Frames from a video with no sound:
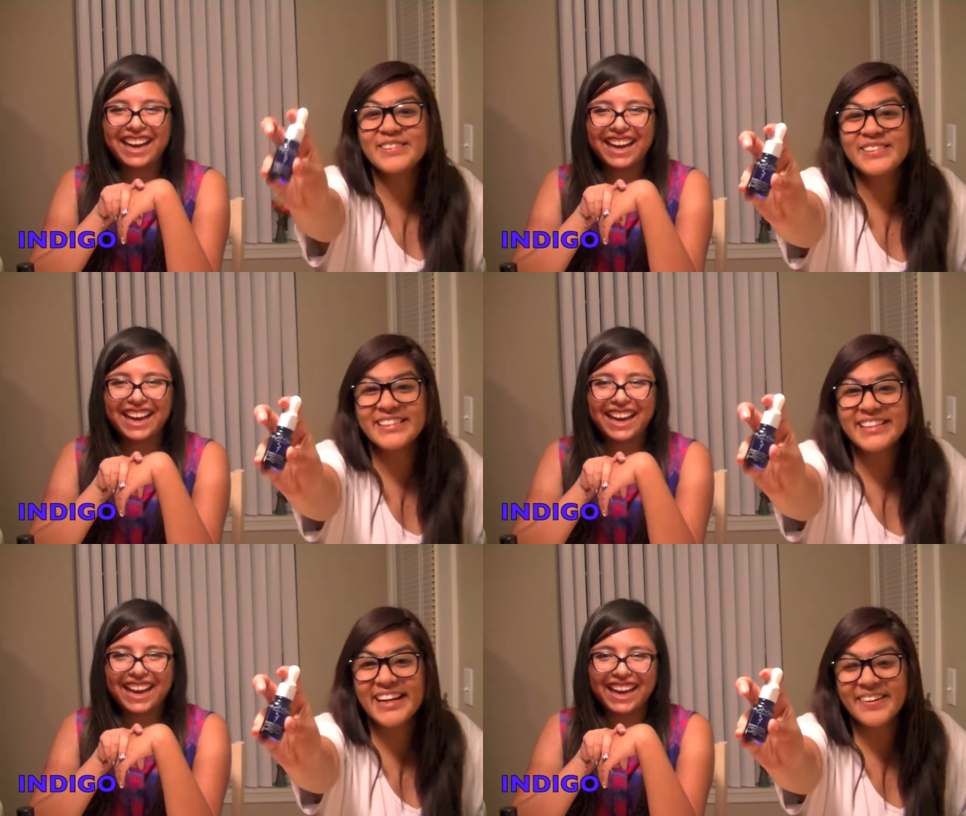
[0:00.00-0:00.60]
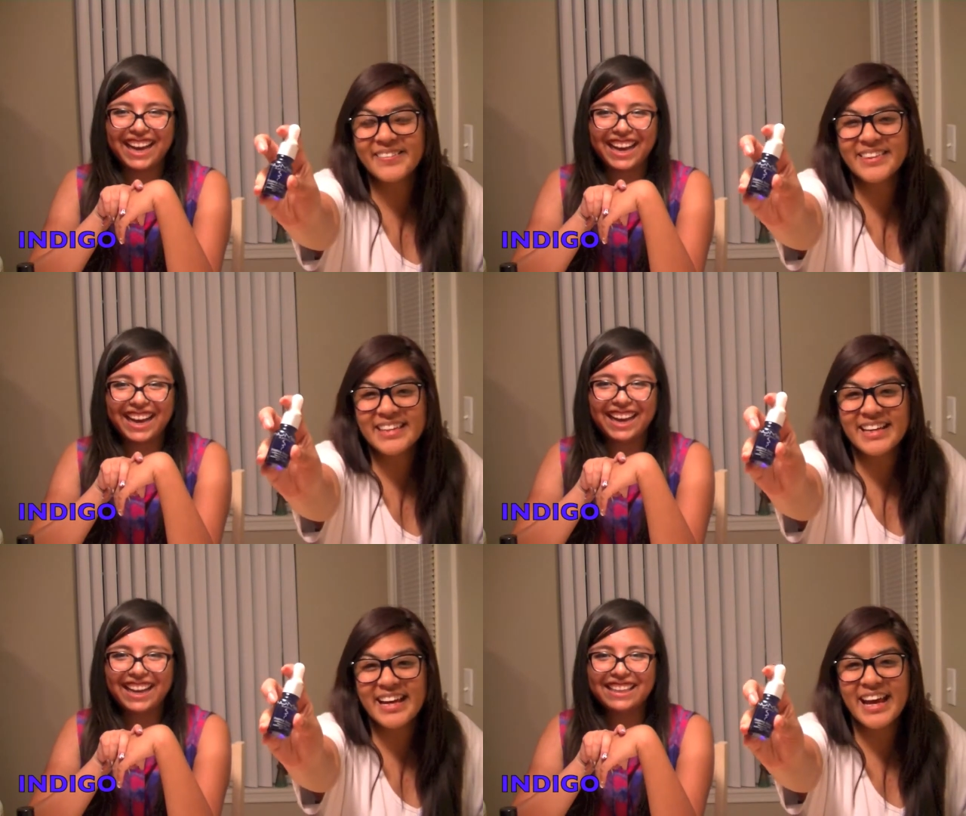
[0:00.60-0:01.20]
Speaker 1: treat your hair with it
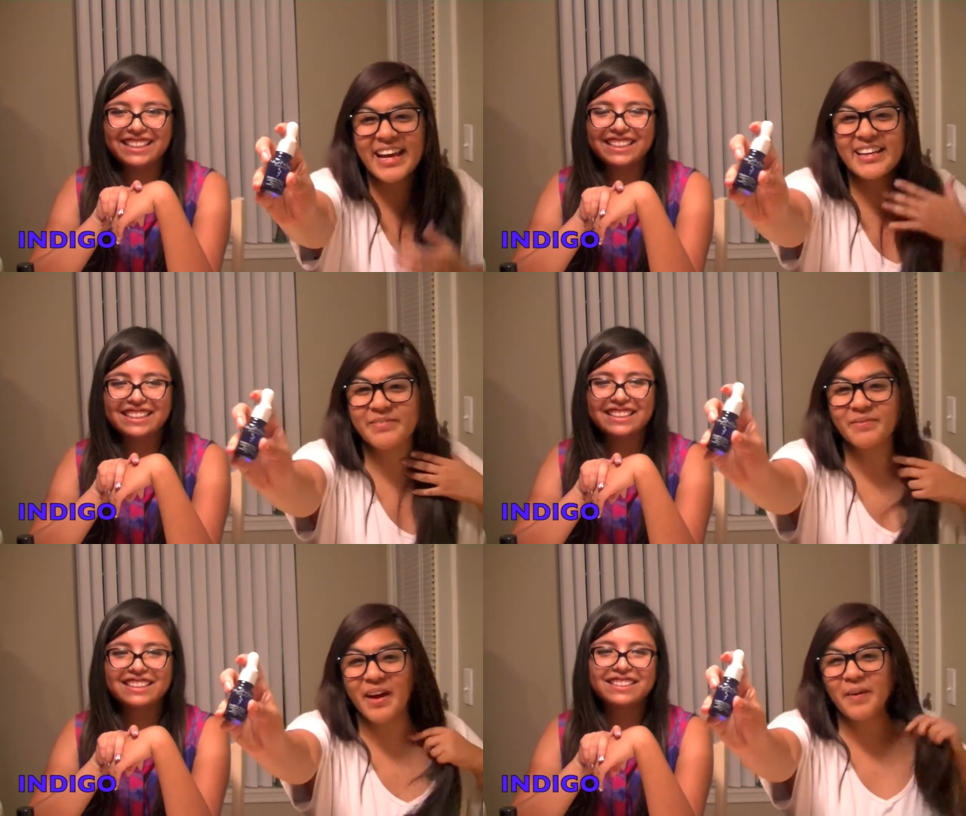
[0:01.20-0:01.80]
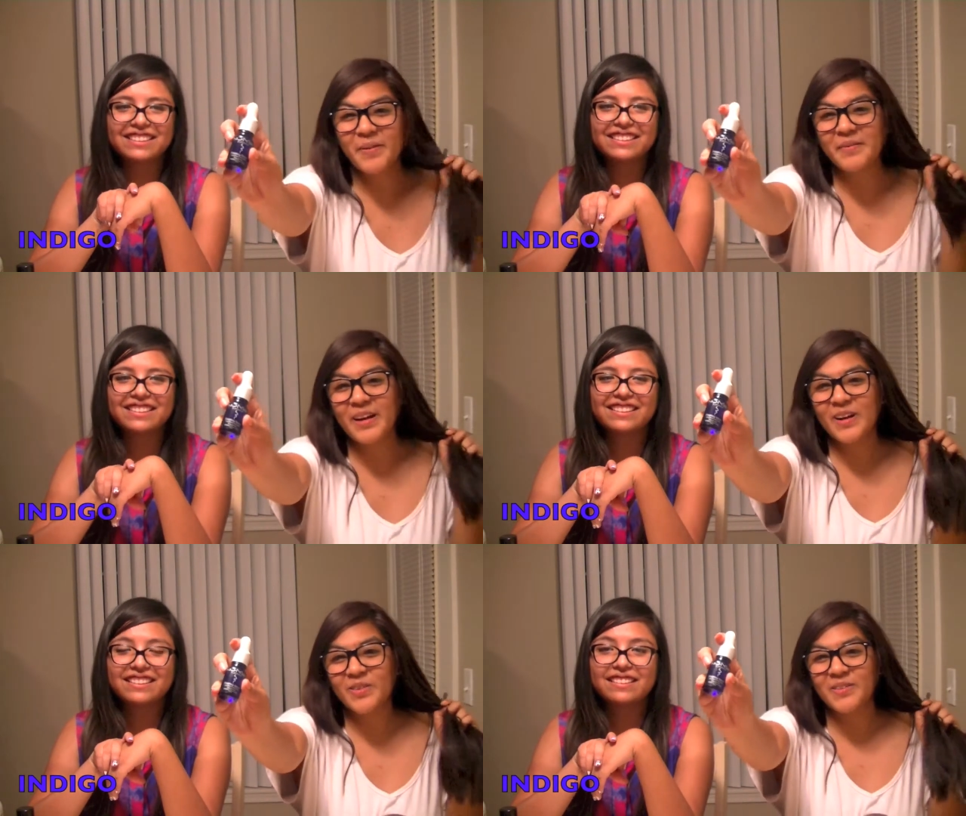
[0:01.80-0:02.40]
and I put my
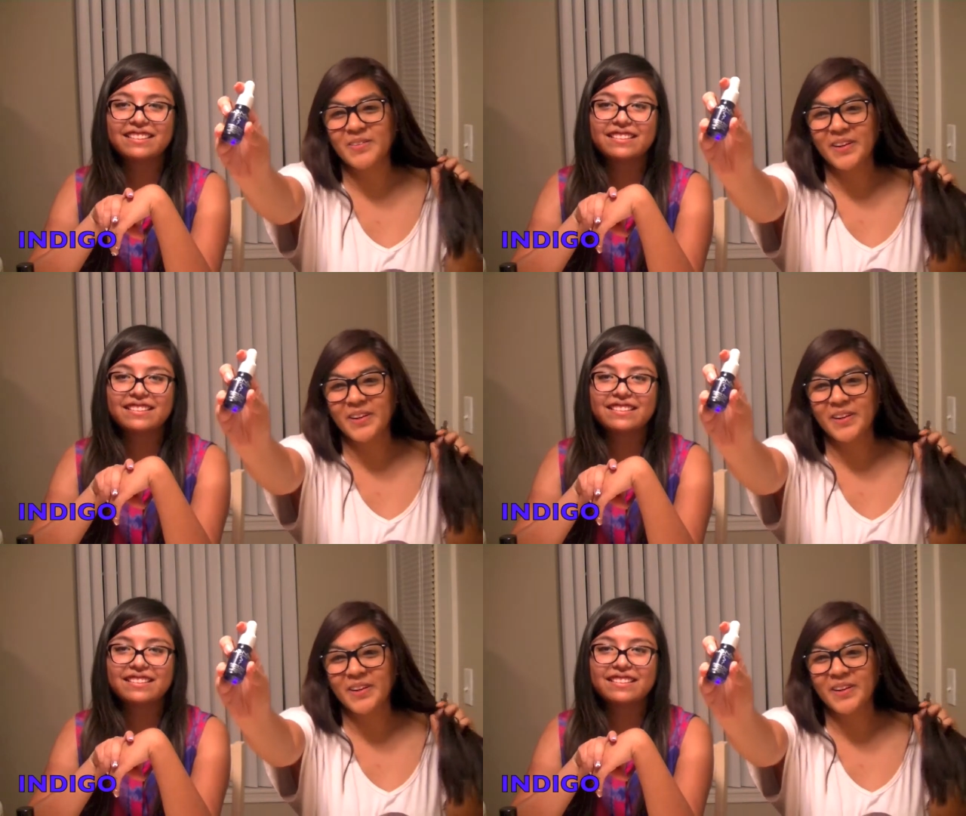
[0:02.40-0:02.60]
hair through a